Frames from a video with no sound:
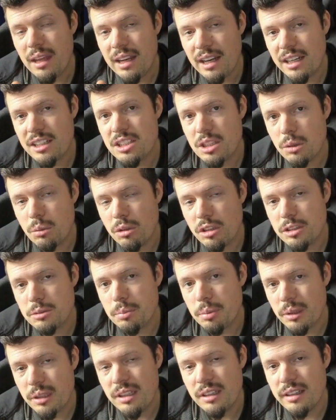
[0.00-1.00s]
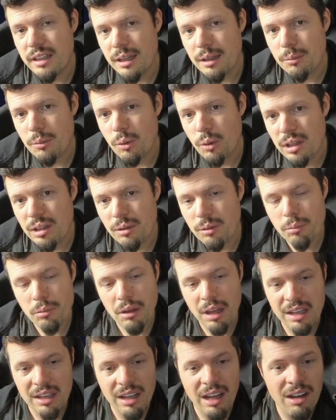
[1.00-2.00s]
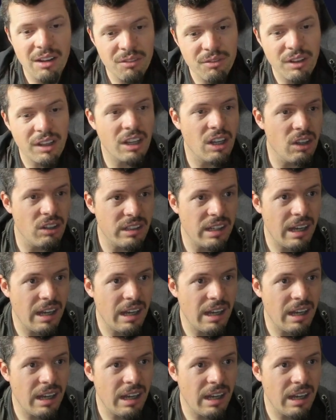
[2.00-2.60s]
it actually works pretty damn well. And now if I go